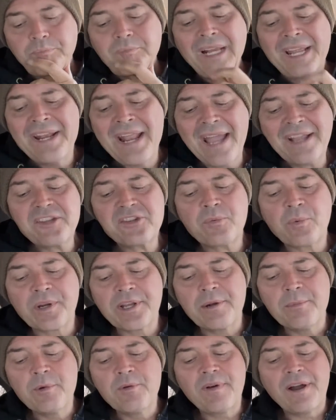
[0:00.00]
Next, we're
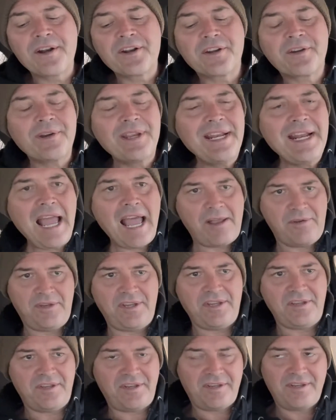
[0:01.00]
going to move on to
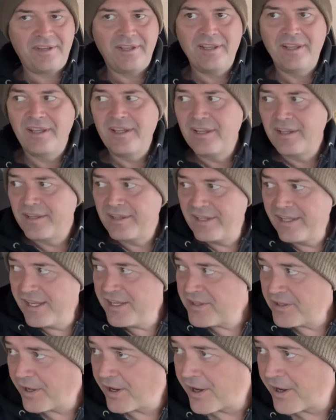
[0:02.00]
greenhouses.
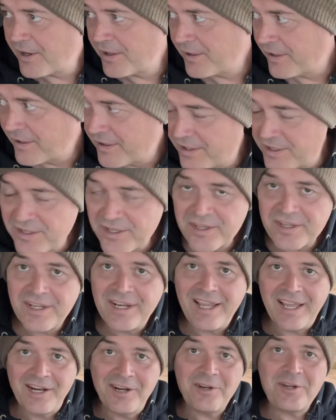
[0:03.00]
This is
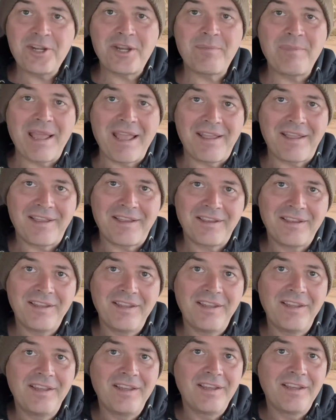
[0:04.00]
an energy bank.
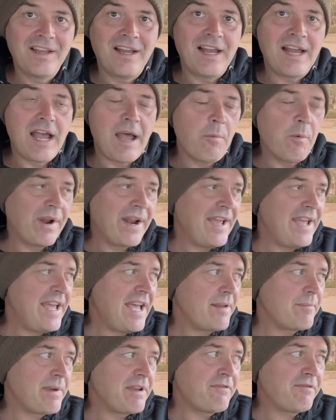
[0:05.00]
When I
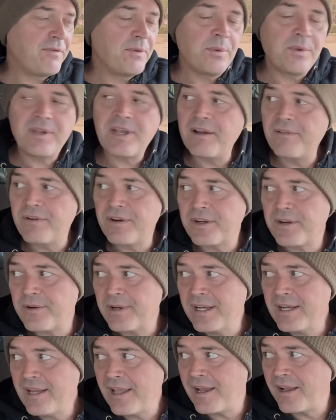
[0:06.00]
had my full covered
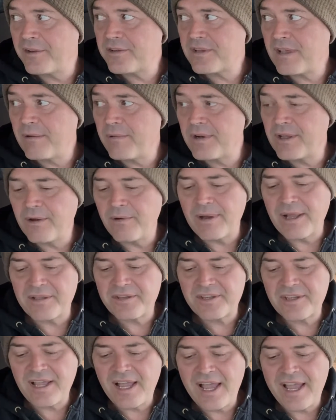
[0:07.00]
greenhouse, I would go
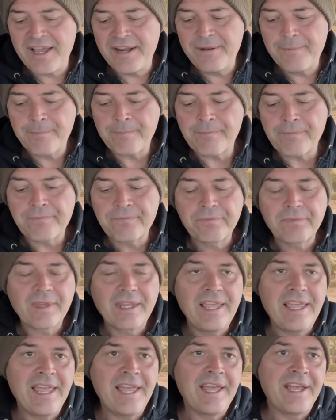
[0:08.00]
outside
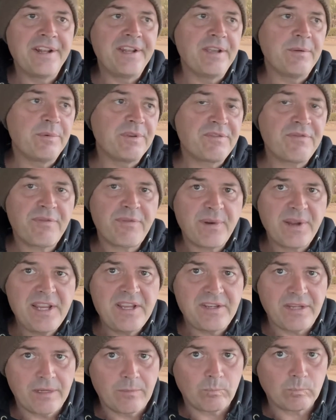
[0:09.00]
and it was
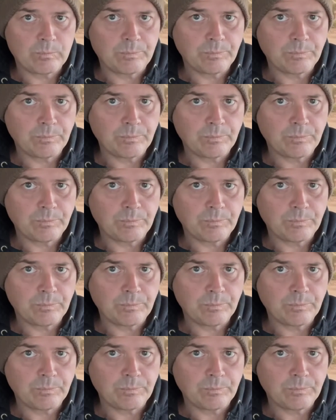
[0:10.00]
freezing.